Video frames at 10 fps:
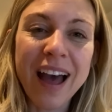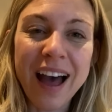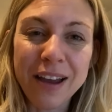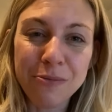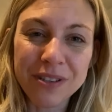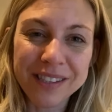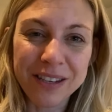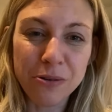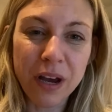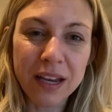I will
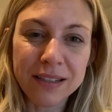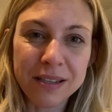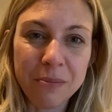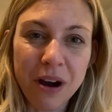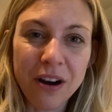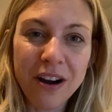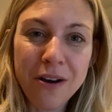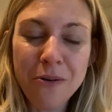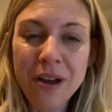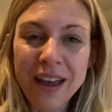see you guys
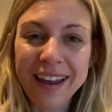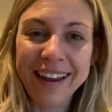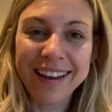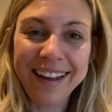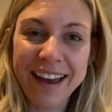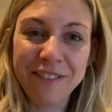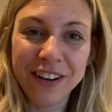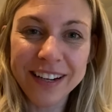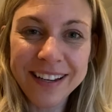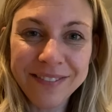tomorrow and have a
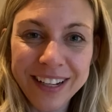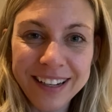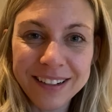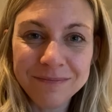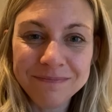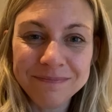good evening.